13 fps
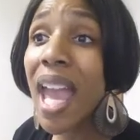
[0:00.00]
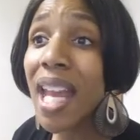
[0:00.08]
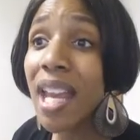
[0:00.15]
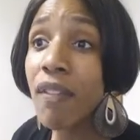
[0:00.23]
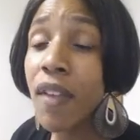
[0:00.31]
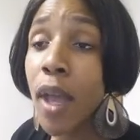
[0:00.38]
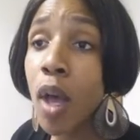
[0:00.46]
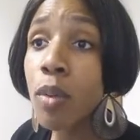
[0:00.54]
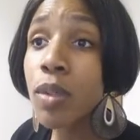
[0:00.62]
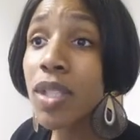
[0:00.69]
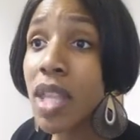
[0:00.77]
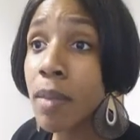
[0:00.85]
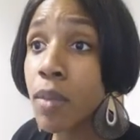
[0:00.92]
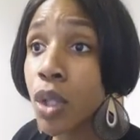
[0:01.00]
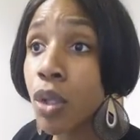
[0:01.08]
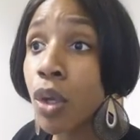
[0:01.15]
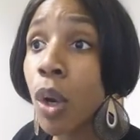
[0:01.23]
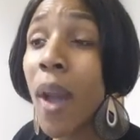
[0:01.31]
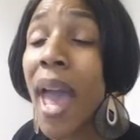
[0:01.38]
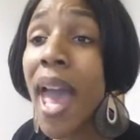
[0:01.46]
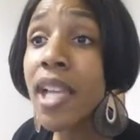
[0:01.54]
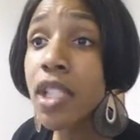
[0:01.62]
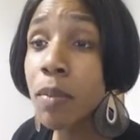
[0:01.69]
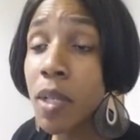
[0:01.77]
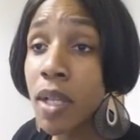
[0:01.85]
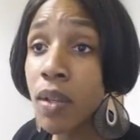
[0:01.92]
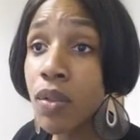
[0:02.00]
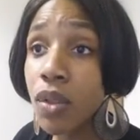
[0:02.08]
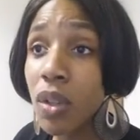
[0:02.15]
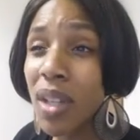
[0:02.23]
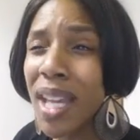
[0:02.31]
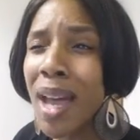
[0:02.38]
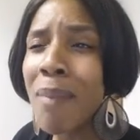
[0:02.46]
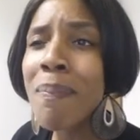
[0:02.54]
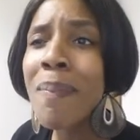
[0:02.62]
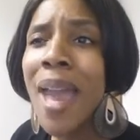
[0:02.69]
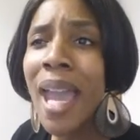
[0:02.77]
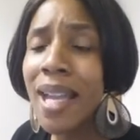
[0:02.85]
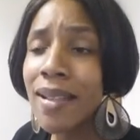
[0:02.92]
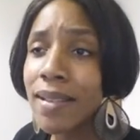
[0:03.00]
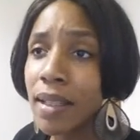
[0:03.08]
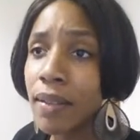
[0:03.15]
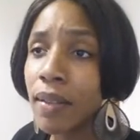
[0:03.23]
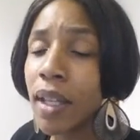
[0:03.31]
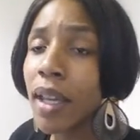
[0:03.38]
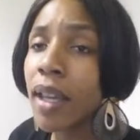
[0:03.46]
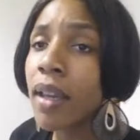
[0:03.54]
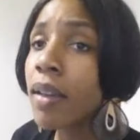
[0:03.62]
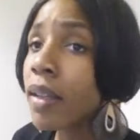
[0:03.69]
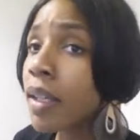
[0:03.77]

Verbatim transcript: and have helped them to grow exponentially, amazingly.